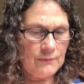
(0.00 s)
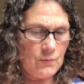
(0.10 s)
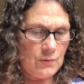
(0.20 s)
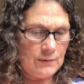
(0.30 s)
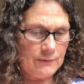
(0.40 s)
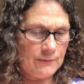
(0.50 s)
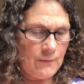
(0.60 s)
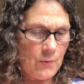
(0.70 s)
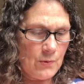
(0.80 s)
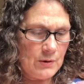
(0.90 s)
for
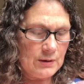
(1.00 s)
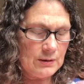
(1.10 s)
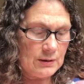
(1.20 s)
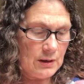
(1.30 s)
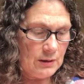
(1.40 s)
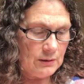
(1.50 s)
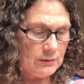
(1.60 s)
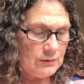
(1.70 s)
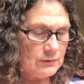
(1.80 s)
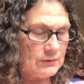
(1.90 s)
4
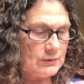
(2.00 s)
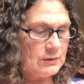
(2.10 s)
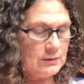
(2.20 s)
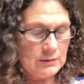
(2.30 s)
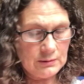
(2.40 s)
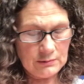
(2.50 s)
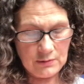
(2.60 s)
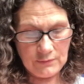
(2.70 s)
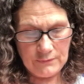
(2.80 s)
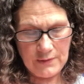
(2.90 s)
colors,
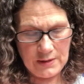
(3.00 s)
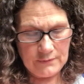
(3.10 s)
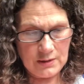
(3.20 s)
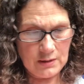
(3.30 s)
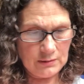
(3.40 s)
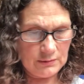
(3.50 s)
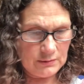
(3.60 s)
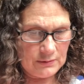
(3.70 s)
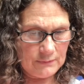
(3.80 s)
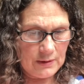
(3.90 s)
no, 5
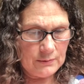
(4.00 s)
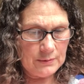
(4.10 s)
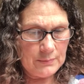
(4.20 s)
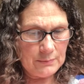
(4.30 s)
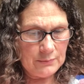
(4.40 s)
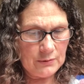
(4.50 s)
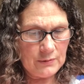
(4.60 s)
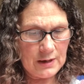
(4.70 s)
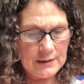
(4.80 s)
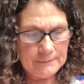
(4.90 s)
colors, if I remember
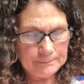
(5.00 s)
right.